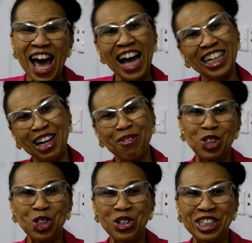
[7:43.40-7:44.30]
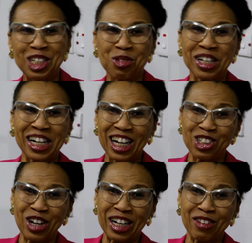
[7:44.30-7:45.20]
And so it is with a
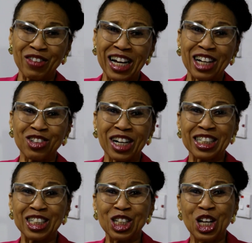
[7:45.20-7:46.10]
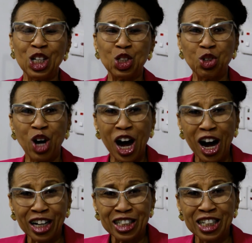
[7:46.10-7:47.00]
cataract. If the cataract is too
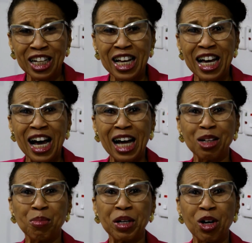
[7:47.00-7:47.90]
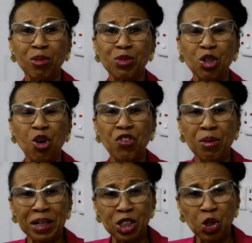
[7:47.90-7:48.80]
hard and it becomes over
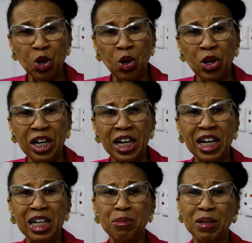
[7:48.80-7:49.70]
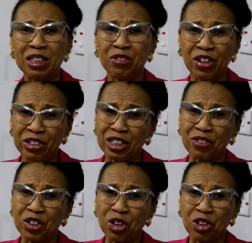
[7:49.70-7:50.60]
mature, it makes it very
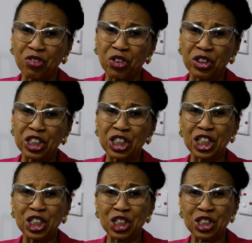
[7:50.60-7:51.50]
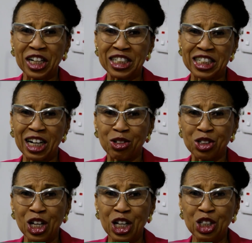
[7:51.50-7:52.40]
difficult for the surgeon to get it out.
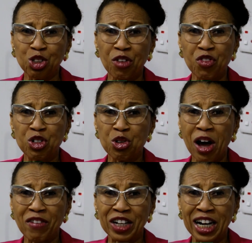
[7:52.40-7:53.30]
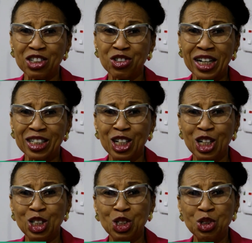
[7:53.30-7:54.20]
So if you do have a cataract,
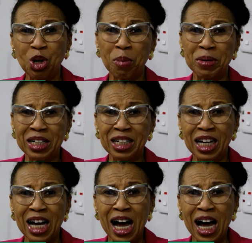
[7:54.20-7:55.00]
do come in.